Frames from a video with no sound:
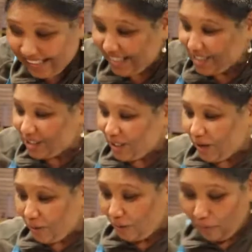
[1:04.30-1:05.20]
So,
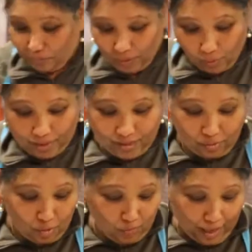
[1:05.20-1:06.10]
with the
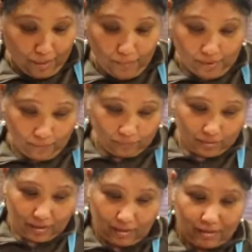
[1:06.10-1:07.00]
rhubarb,
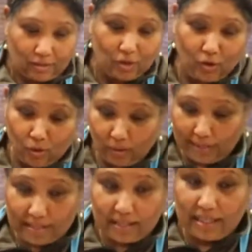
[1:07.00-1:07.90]
so
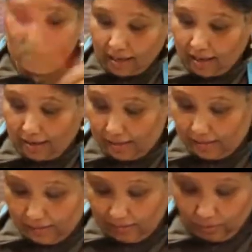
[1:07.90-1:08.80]
let's discard
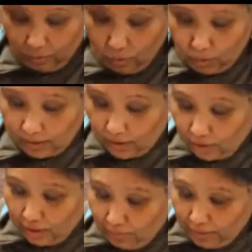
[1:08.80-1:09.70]
all the
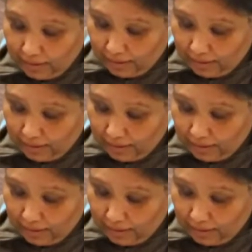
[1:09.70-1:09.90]
green bit.